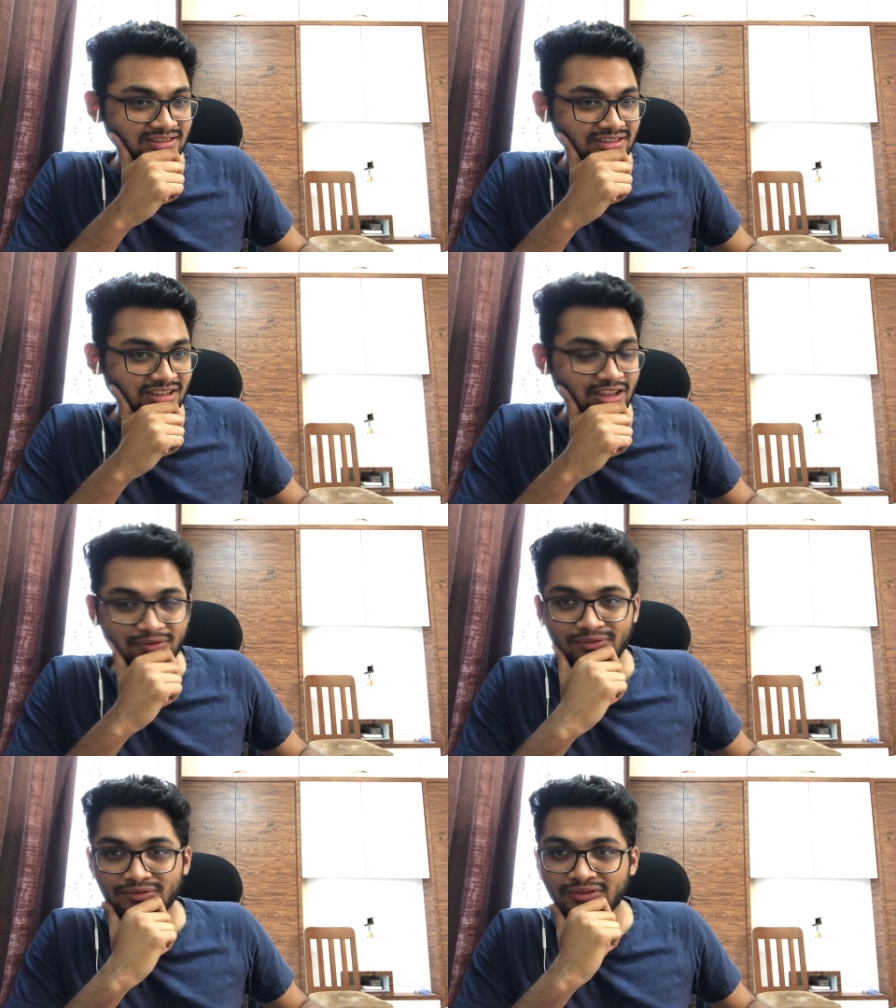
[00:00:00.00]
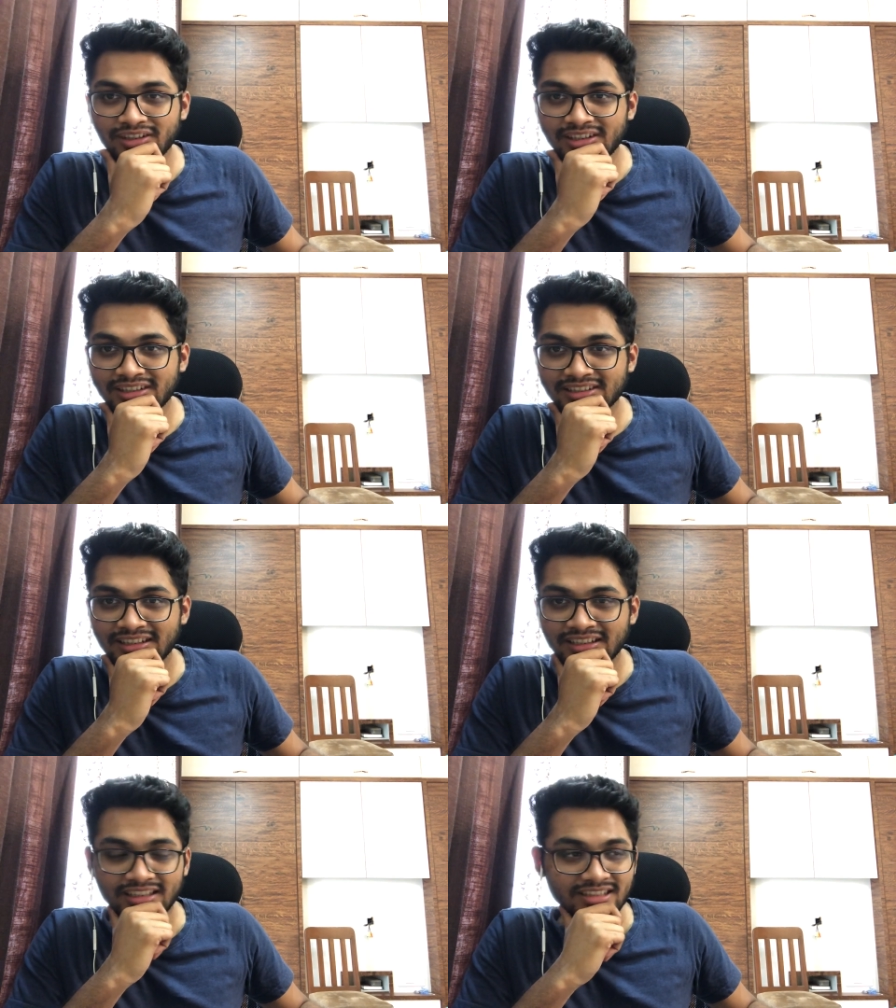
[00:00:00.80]
It's uh,
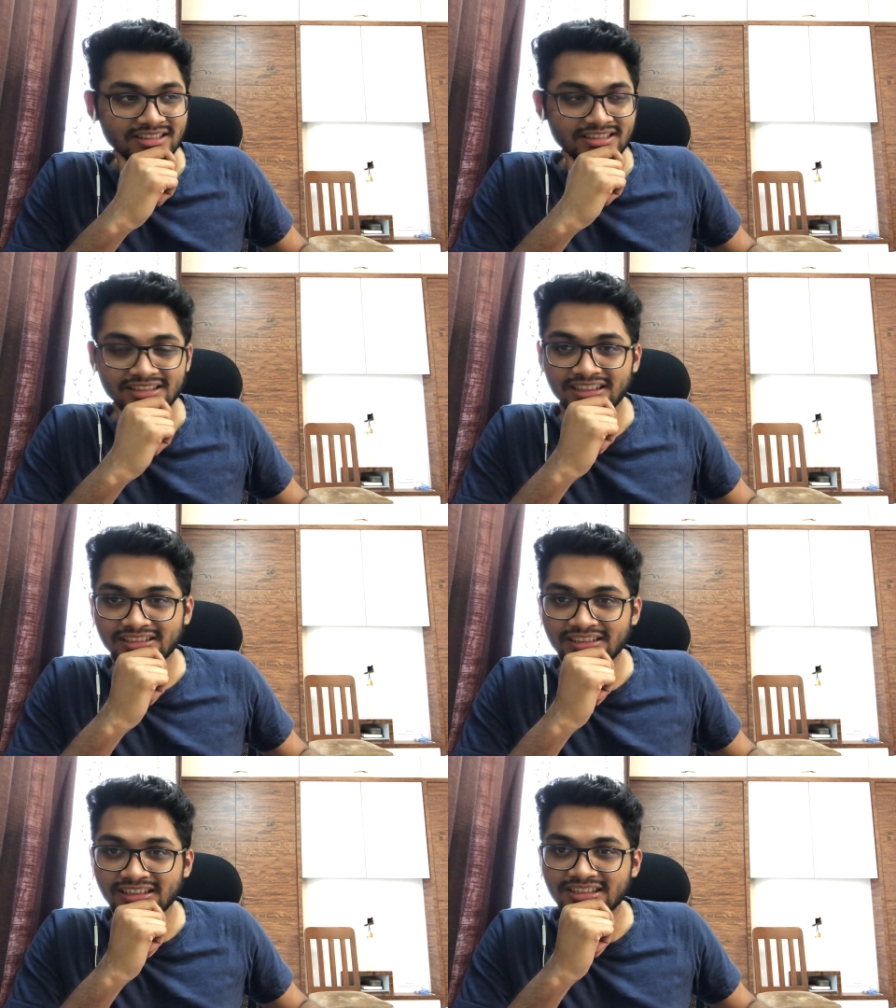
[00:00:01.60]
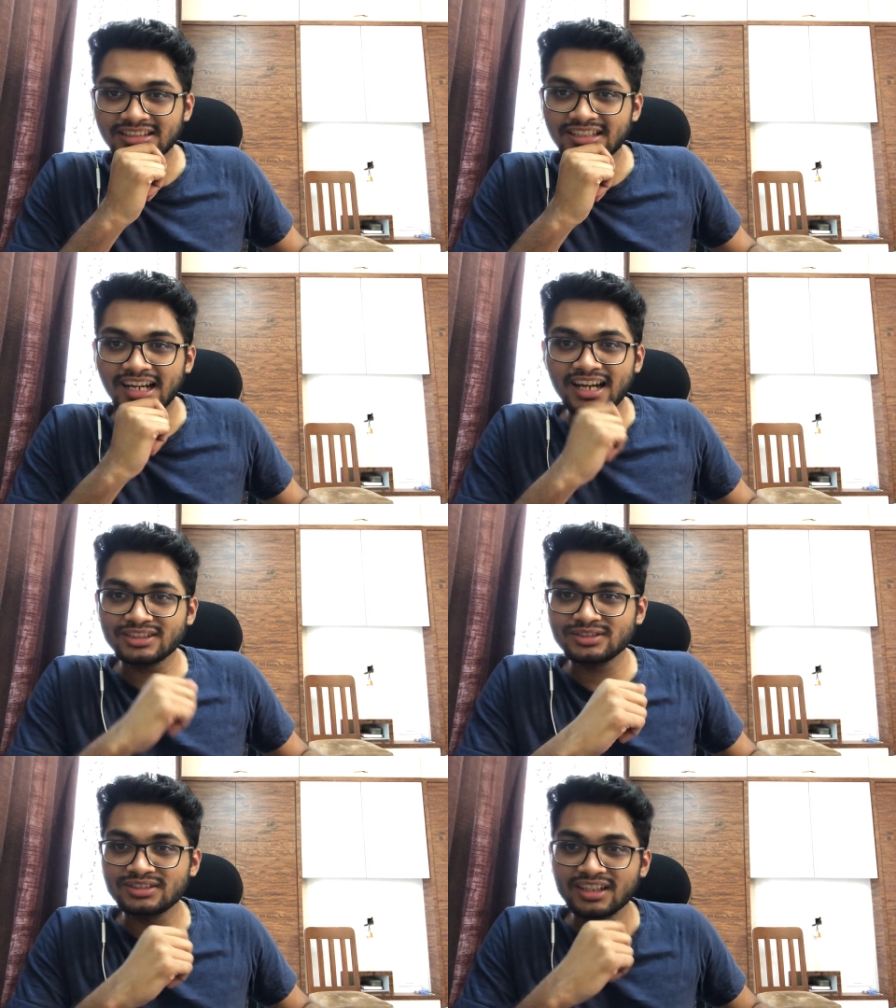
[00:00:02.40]
the it's the, it's a
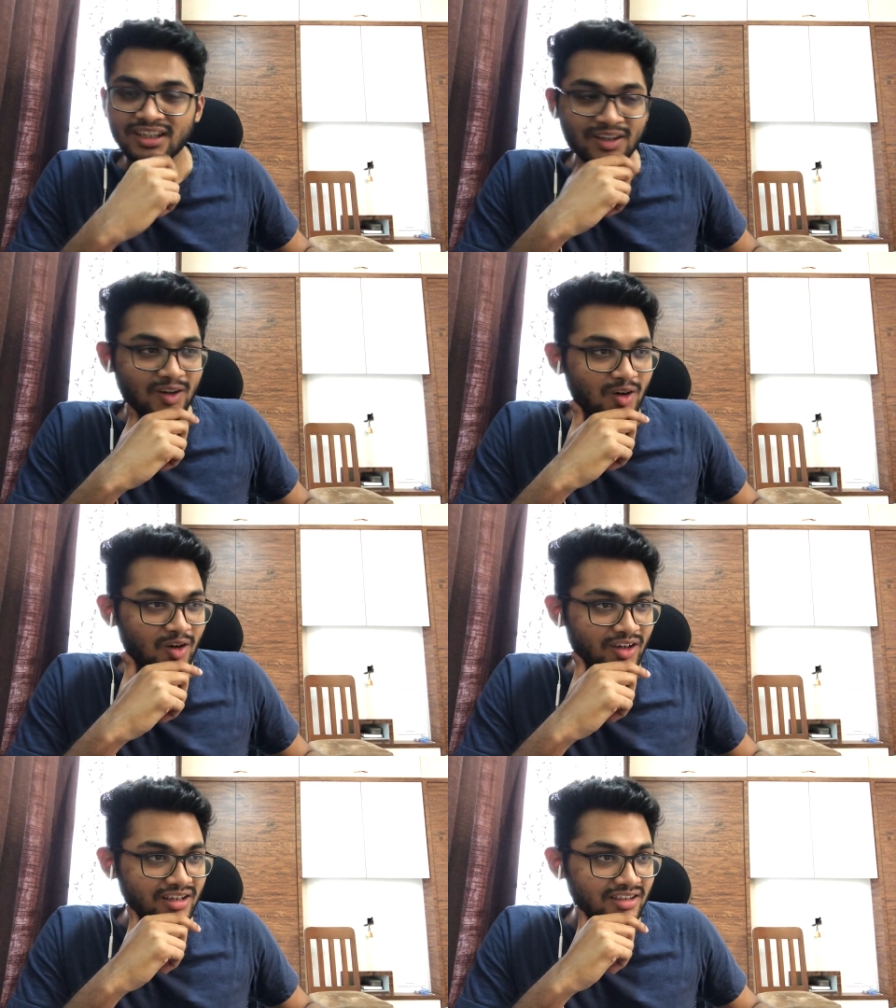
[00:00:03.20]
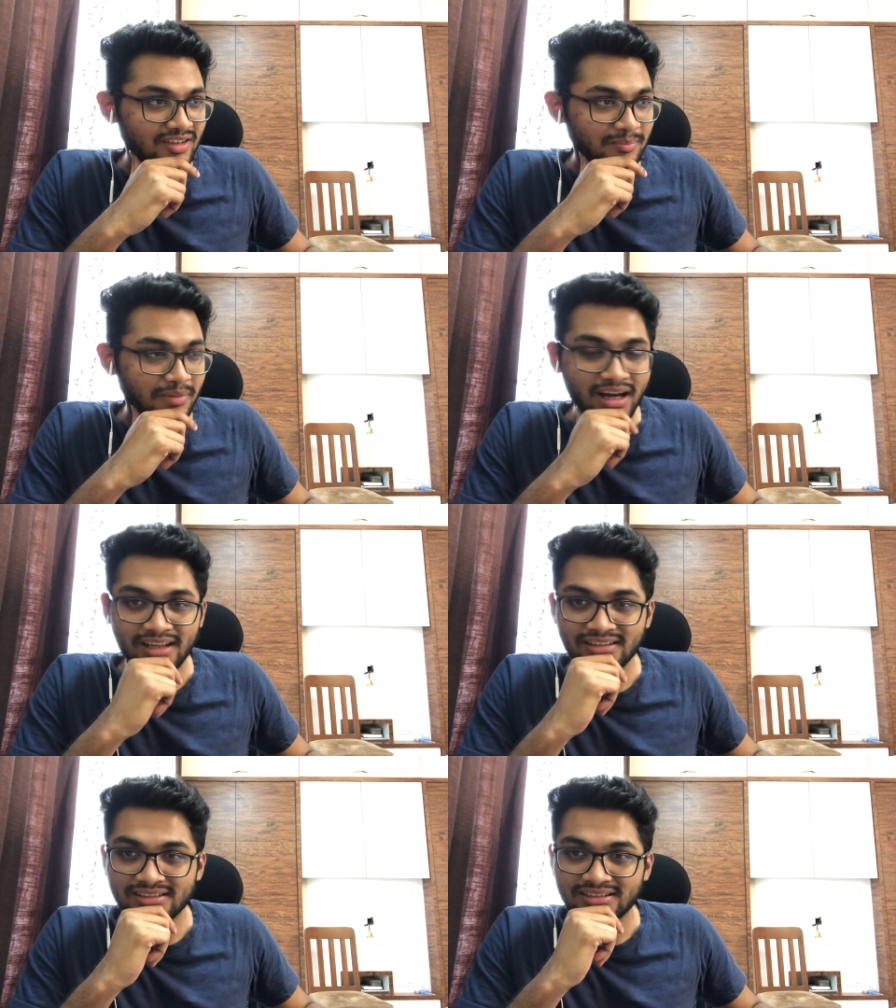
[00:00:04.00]
thrash or
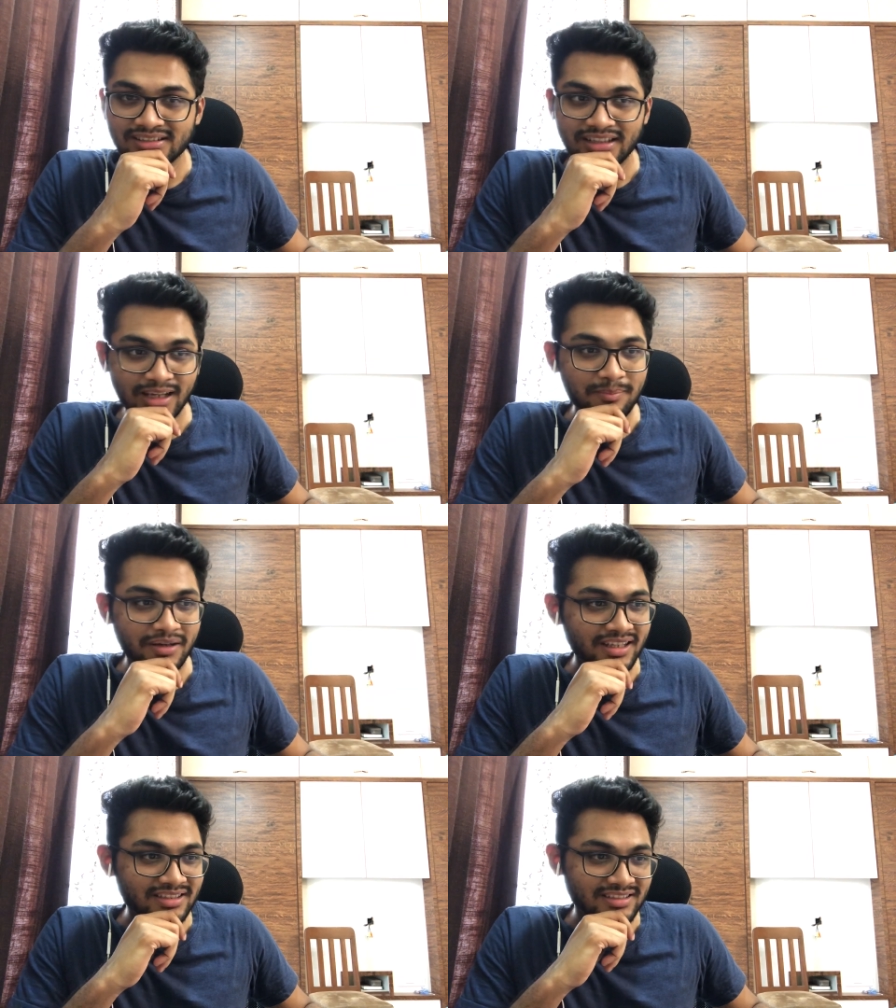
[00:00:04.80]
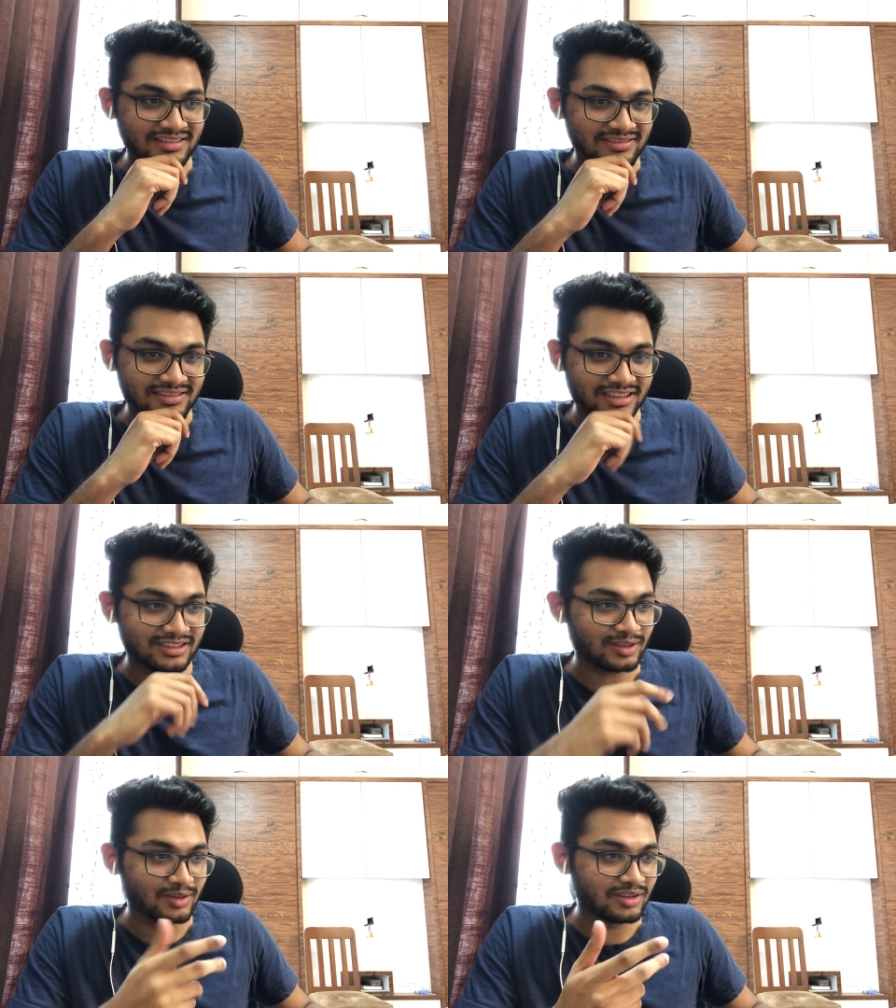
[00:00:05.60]
pass. I'll pass it.
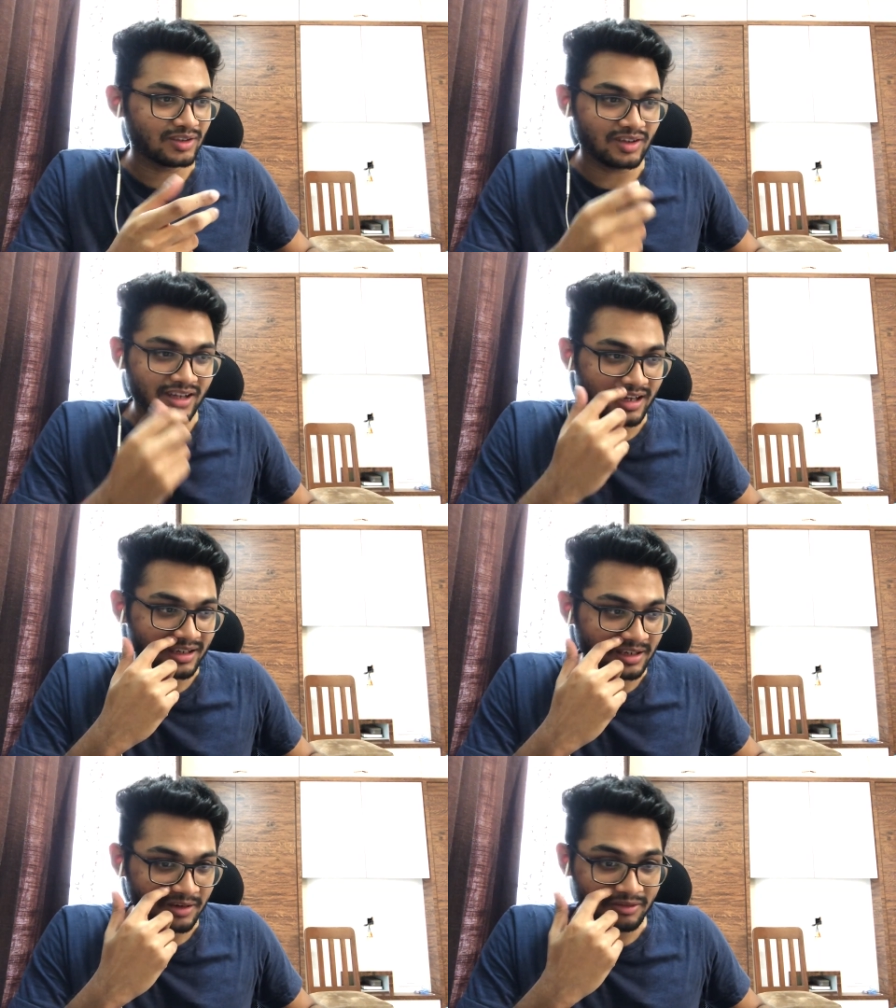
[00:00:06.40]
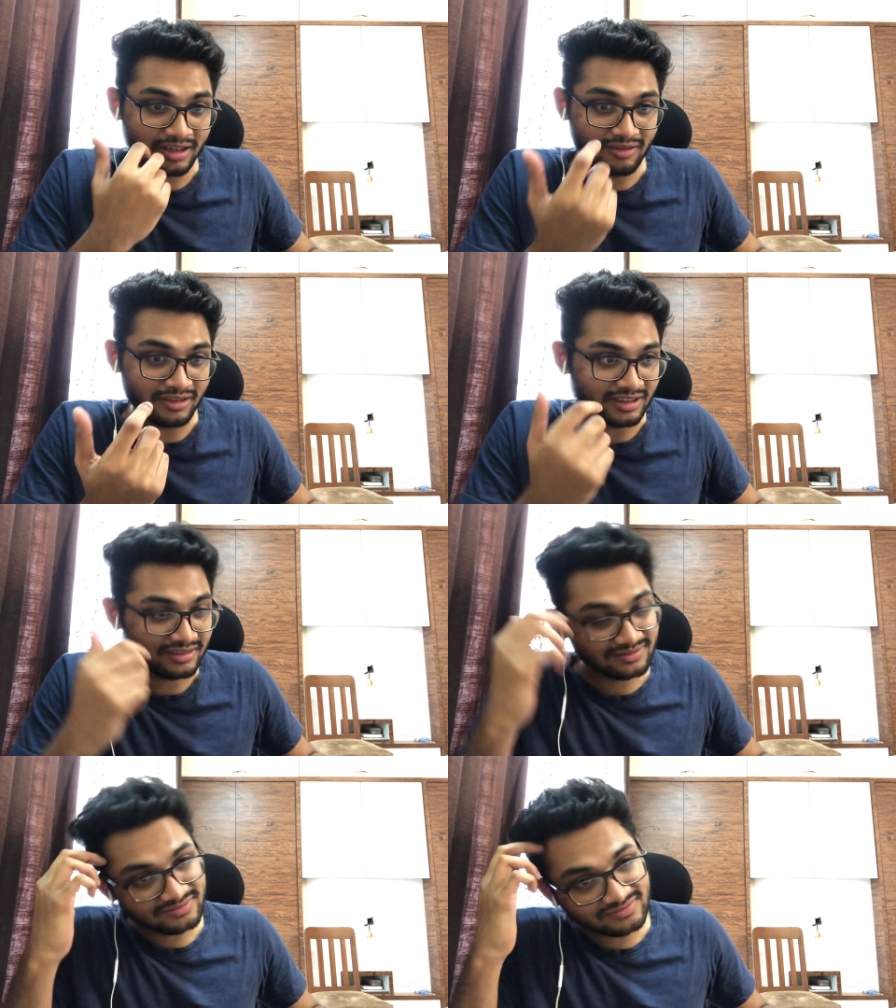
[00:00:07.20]
It's a good song. I I would love it.
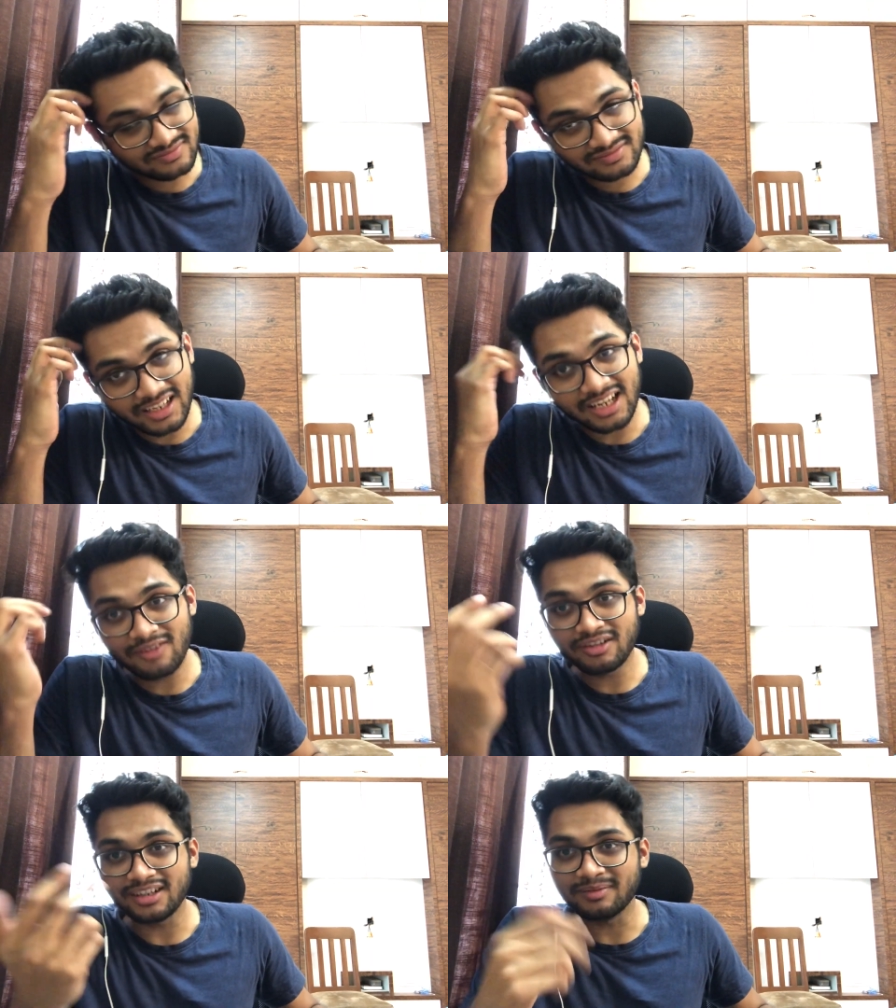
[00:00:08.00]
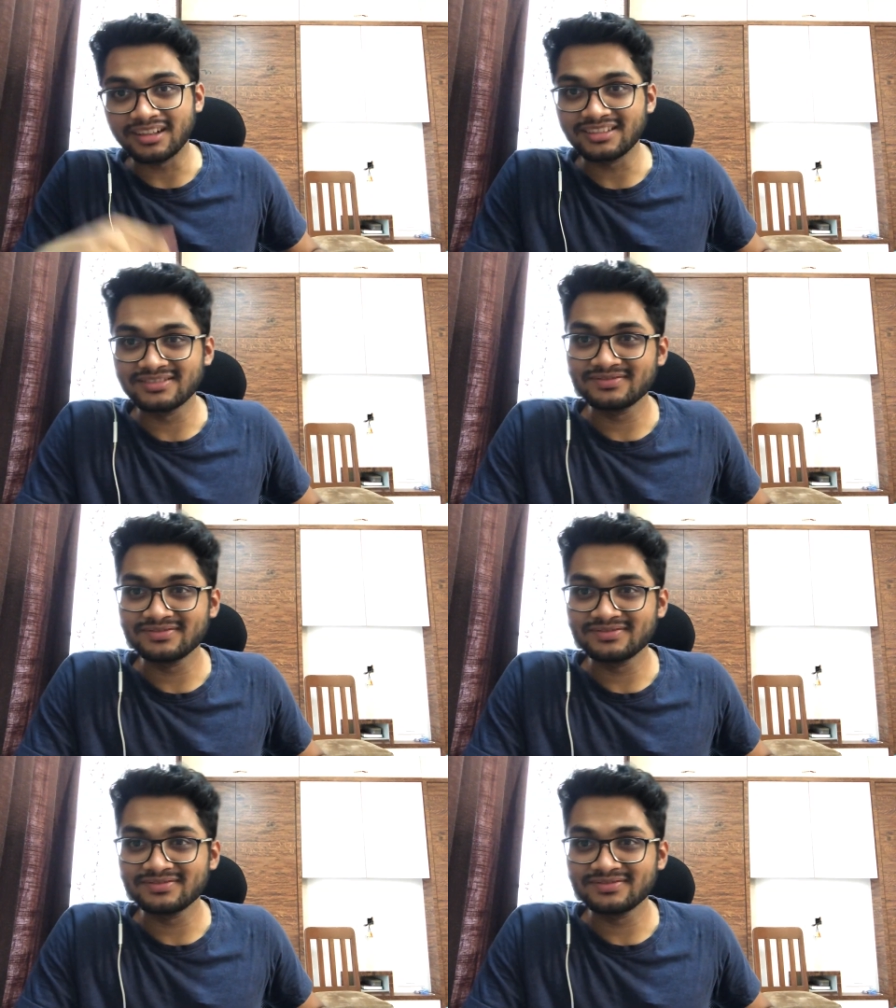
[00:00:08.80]
I loved it, man.